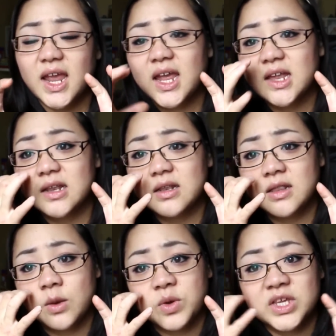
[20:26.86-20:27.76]
and
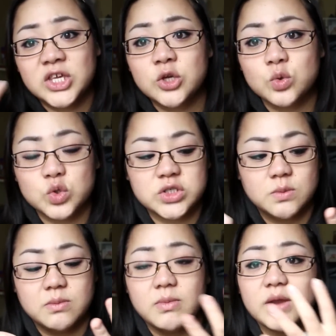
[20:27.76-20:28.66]
they were huge,
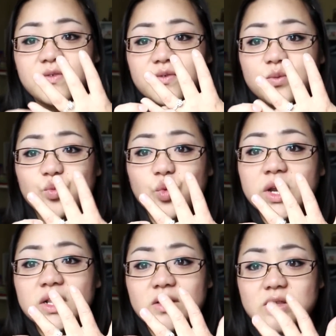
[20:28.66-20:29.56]
and my
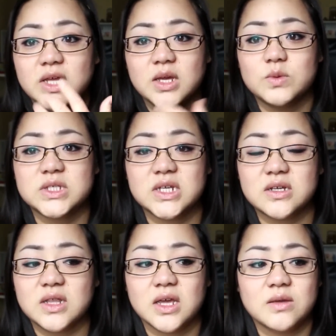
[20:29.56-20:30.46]
ring looked like it was
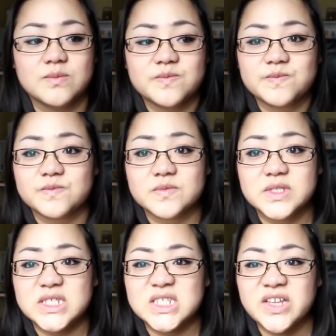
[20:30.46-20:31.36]
gonna like
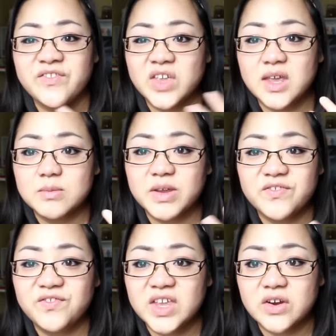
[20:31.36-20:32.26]
suffocate my
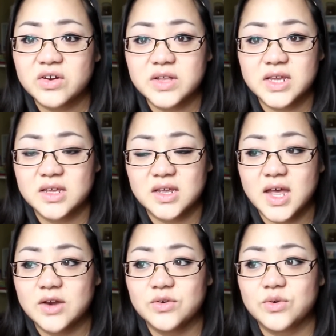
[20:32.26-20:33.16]
finger. Like,
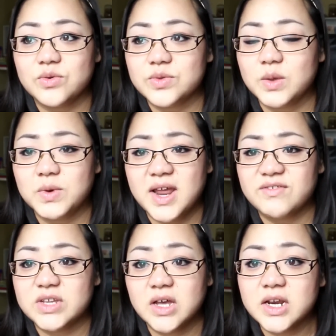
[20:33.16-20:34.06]
I don't know, they would
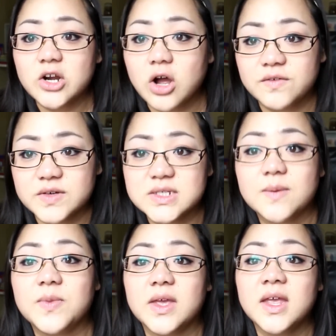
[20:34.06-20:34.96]
have to cut it off or
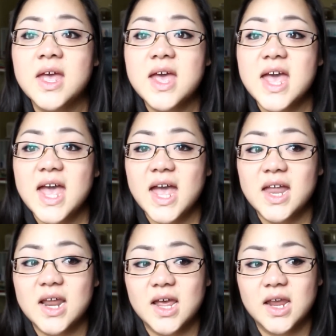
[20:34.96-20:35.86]
something.
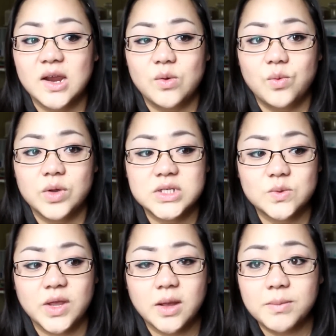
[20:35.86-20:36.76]
And I went
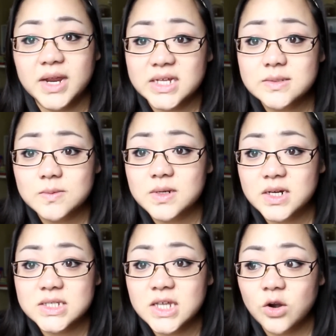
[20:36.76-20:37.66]
to wake up my husband,
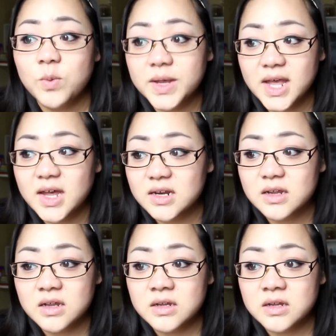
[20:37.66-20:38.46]
and I said, oh my God,